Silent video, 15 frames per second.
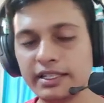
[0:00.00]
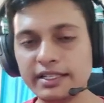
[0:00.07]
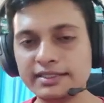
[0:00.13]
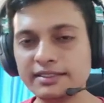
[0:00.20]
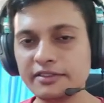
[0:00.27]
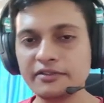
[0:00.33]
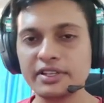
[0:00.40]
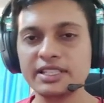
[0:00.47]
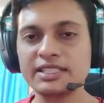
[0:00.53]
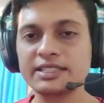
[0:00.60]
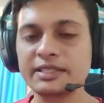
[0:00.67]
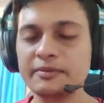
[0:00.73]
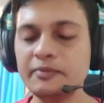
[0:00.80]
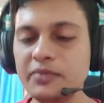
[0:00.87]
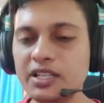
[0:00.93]
it is a very
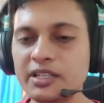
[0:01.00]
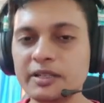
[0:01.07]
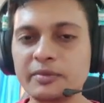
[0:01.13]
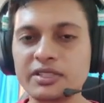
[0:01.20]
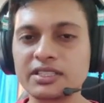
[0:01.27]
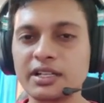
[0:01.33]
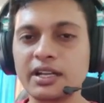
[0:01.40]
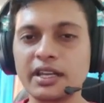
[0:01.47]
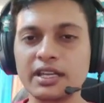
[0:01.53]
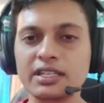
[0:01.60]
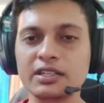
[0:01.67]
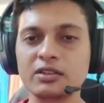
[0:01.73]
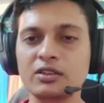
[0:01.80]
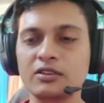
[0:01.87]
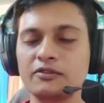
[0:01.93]
simple
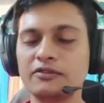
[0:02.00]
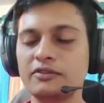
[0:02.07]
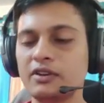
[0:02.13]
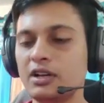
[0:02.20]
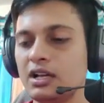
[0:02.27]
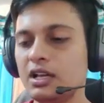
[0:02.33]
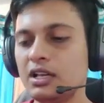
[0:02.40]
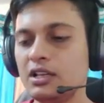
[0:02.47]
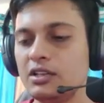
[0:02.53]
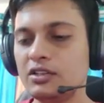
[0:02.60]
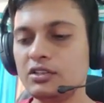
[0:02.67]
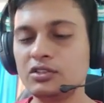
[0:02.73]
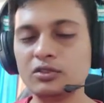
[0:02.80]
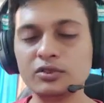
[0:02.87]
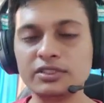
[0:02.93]
representation of
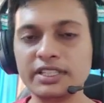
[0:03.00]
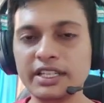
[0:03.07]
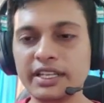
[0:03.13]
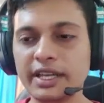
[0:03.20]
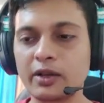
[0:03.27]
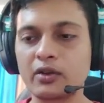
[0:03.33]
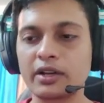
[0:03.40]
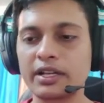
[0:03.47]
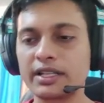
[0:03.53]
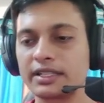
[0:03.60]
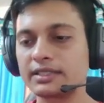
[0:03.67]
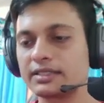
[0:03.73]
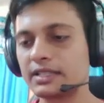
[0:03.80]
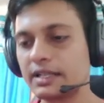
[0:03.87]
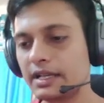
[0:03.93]
using
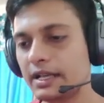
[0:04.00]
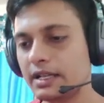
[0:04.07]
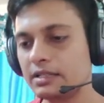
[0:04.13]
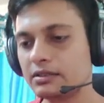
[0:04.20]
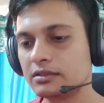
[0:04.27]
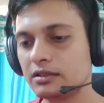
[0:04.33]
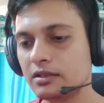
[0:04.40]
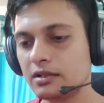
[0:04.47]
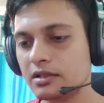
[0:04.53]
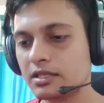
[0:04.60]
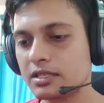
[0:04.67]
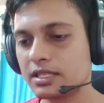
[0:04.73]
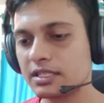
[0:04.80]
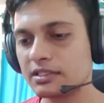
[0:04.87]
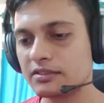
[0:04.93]
decorators. So
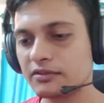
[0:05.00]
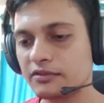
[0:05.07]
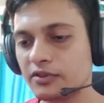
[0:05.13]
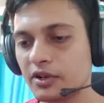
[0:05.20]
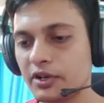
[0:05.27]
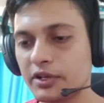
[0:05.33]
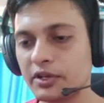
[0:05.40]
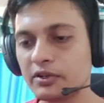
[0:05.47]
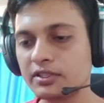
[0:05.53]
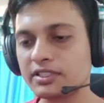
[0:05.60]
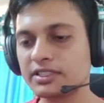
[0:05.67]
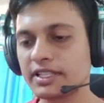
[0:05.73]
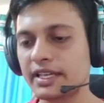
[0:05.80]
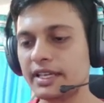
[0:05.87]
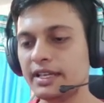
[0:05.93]
just for your
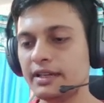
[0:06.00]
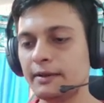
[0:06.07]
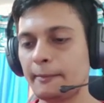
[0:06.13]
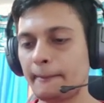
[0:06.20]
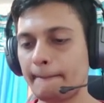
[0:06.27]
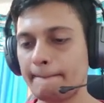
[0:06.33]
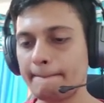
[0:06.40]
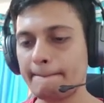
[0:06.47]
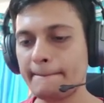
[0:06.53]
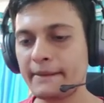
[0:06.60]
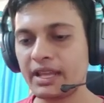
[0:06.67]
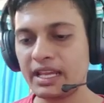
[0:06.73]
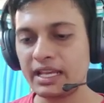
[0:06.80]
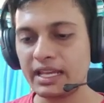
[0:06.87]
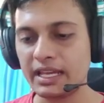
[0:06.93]
sake,
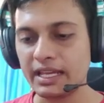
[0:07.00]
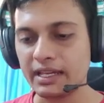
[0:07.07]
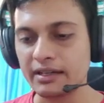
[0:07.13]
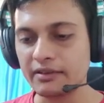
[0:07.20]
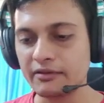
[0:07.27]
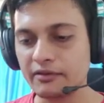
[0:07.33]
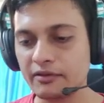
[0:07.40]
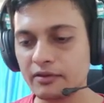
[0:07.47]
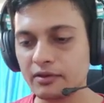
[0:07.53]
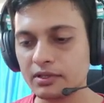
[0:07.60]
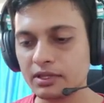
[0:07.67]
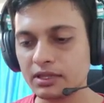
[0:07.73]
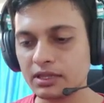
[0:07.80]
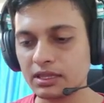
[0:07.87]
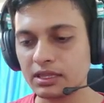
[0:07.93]
here
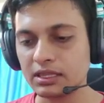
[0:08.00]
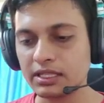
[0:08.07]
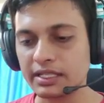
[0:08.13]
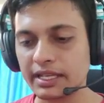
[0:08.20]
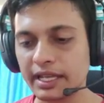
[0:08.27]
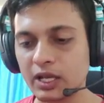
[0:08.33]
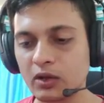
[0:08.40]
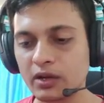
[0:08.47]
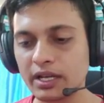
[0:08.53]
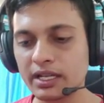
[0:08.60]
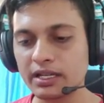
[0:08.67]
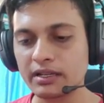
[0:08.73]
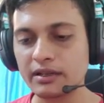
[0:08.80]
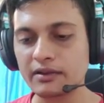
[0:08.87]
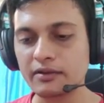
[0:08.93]
the
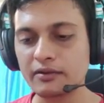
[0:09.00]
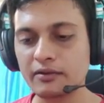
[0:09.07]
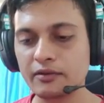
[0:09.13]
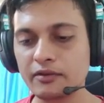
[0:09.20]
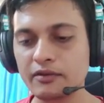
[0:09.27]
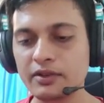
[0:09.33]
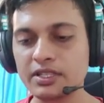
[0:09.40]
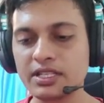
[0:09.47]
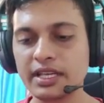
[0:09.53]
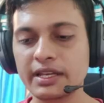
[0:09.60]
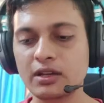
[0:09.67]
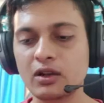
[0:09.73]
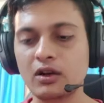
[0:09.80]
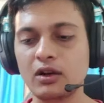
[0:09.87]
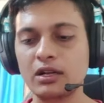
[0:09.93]
decorator which
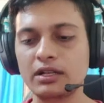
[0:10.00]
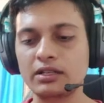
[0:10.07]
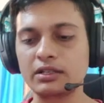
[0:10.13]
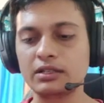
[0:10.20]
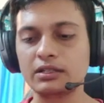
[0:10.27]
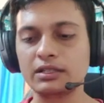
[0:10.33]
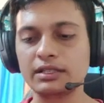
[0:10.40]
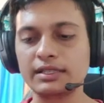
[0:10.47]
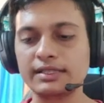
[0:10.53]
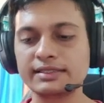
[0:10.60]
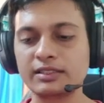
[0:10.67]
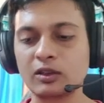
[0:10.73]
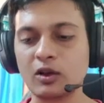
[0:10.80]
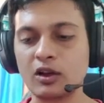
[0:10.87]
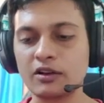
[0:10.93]
I called
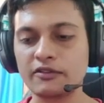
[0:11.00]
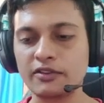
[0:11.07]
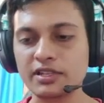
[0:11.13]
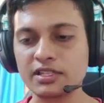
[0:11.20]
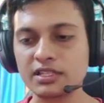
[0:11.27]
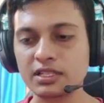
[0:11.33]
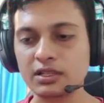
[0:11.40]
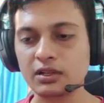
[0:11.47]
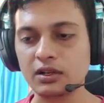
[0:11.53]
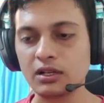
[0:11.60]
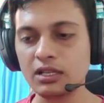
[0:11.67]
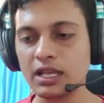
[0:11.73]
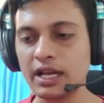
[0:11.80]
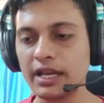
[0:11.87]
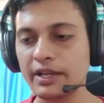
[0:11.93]
this log function
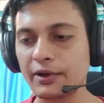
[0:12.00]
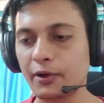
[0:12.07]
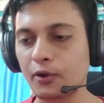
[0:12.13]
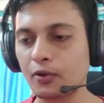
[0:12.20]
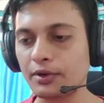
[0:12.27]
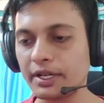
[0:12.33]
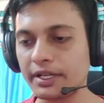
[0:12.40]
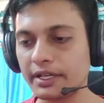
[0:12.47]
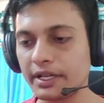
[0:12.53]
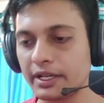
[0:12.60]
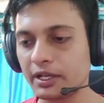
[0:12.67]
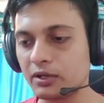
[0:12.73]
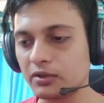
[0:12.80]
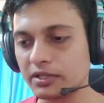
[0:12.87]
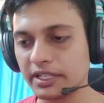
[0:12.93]
call, I wrote it
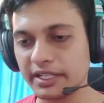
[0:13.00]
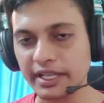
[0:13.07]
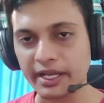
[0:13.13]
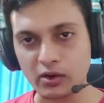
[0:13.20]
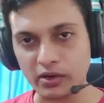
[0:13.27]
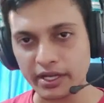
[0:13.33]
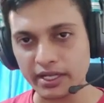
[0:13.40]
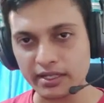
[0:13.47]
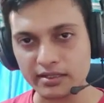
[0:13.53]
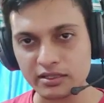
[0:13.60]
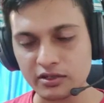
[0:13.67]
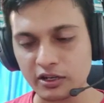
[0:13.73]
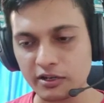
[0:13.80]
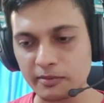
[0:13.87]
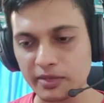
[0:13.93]
into the
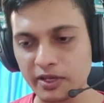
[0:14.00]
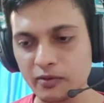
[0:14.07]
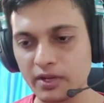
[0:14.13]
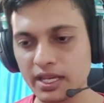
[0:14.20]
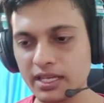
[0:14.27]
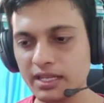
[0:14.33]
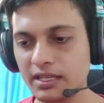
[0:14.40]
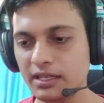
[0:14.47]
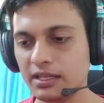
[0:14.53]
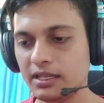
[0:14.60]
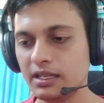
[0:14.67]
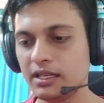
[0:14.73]
decorators.py.